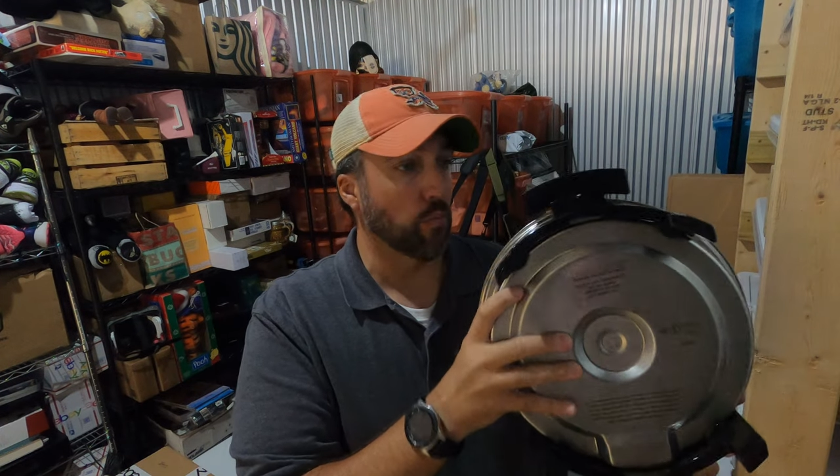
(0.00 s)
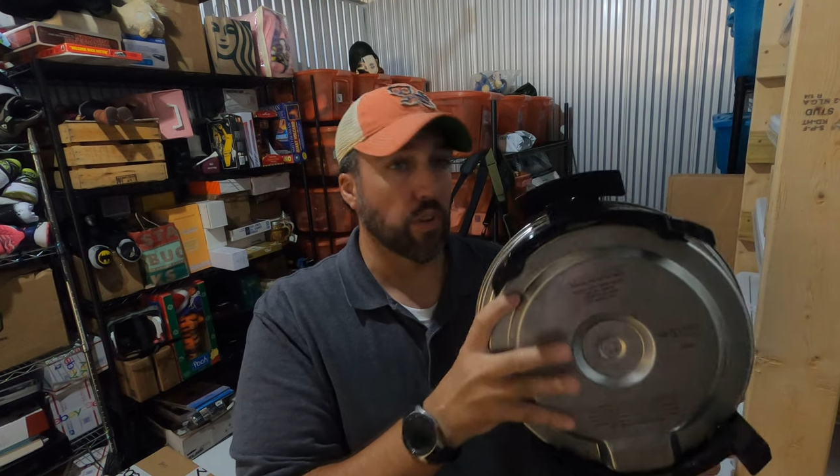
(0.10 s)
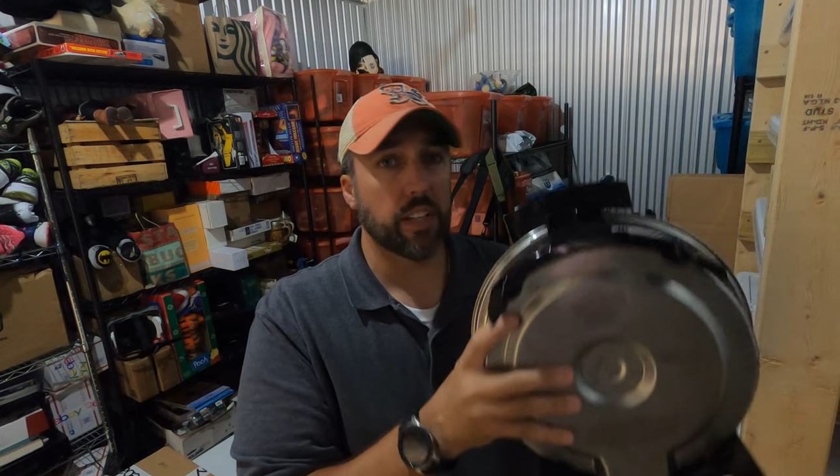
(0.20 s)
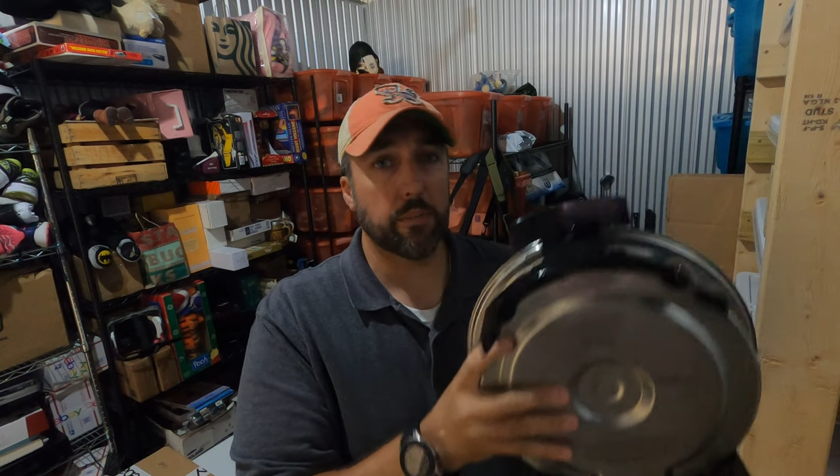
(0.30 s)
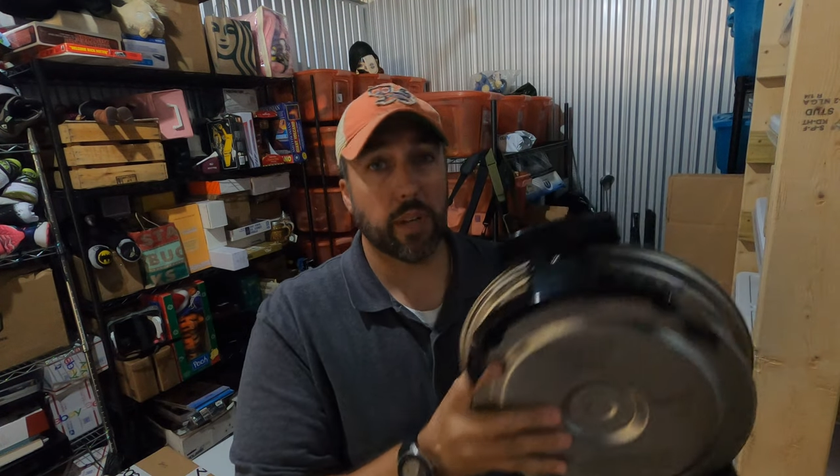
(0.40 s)

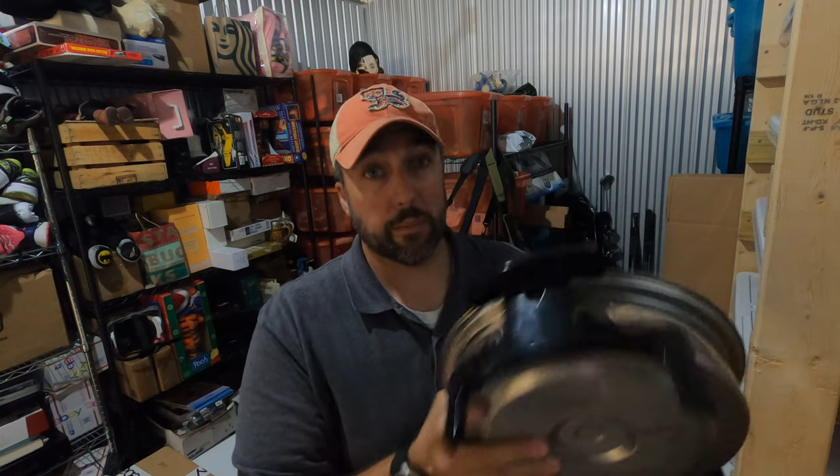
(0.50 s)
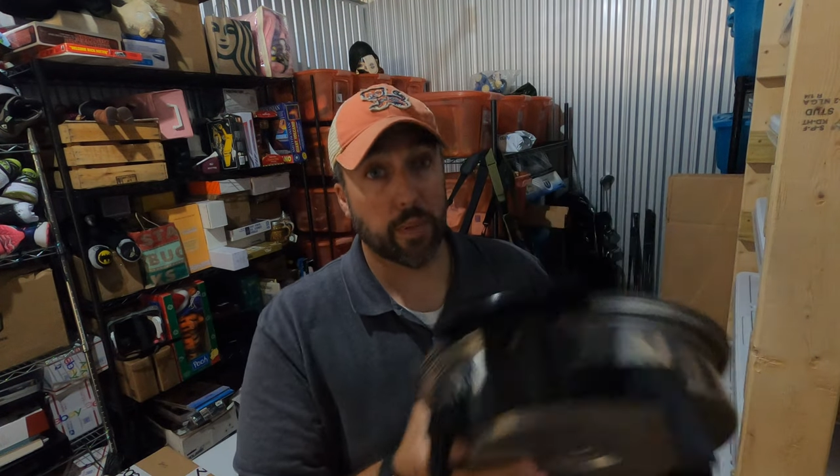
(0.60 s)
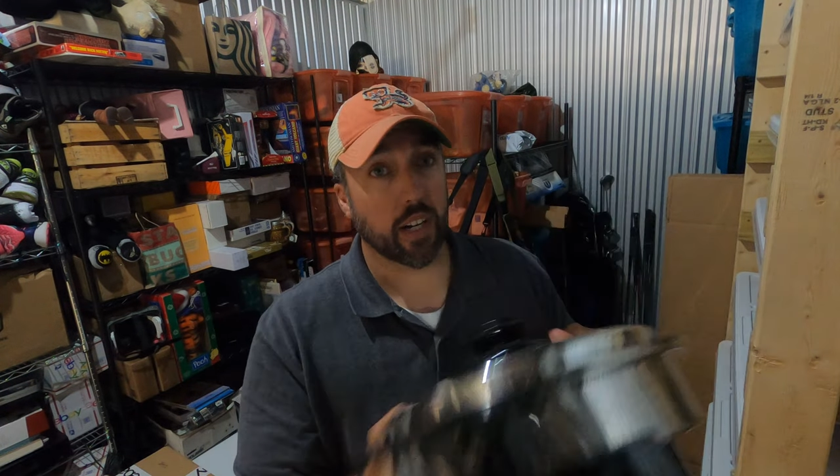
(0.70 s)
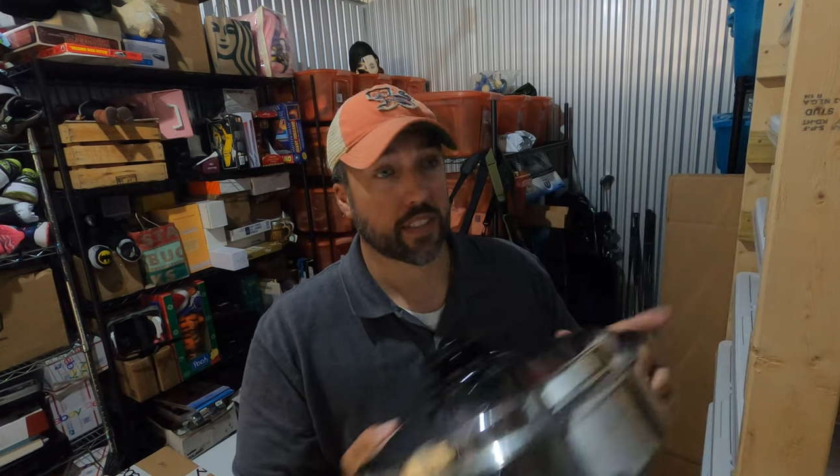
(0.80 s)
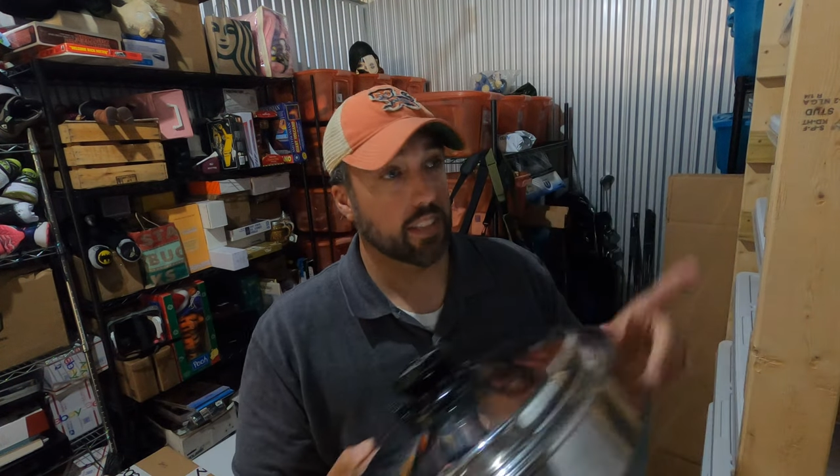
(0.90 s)
really big
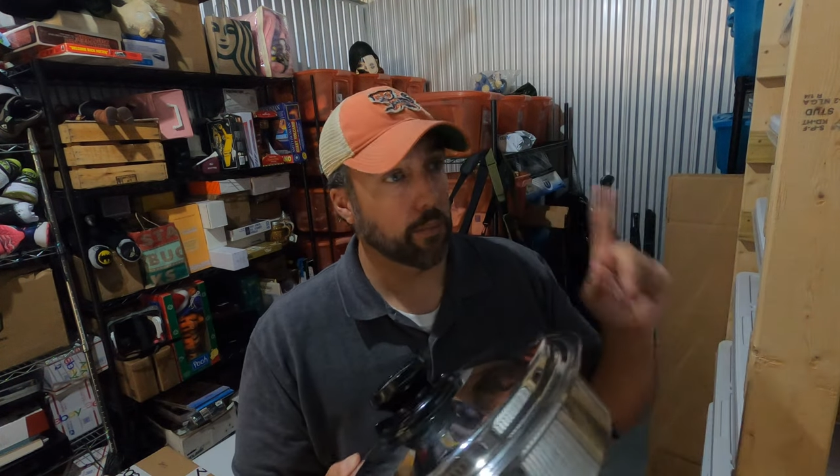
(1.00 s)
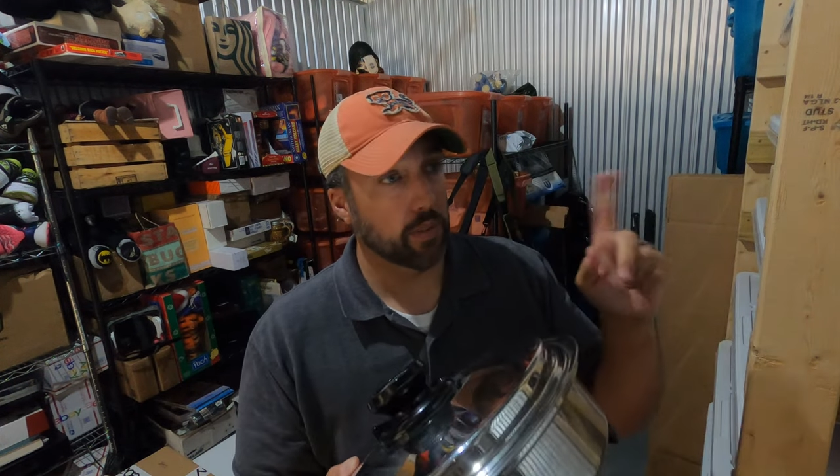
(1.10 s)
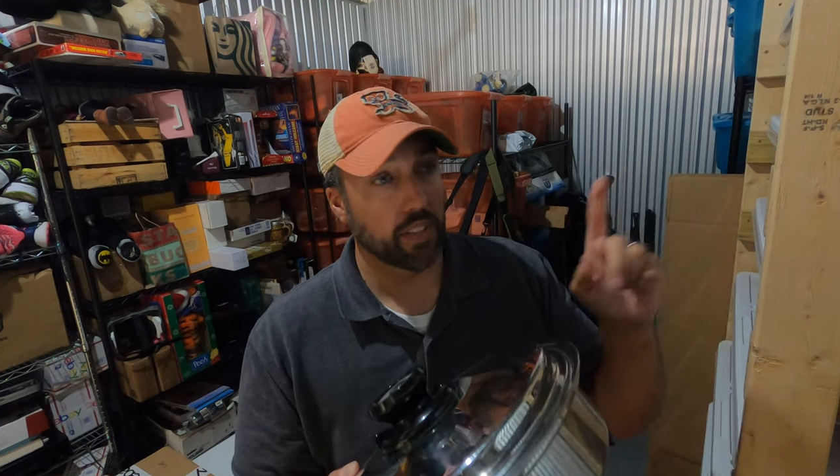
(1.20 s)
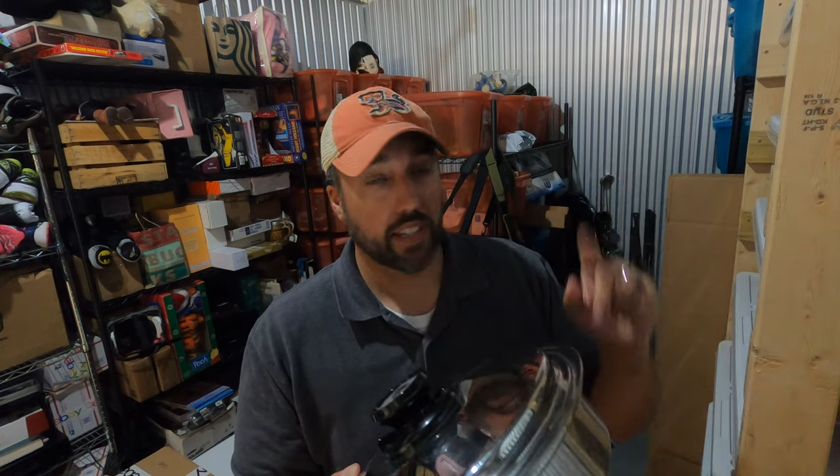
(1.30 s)
bucks. I'll put the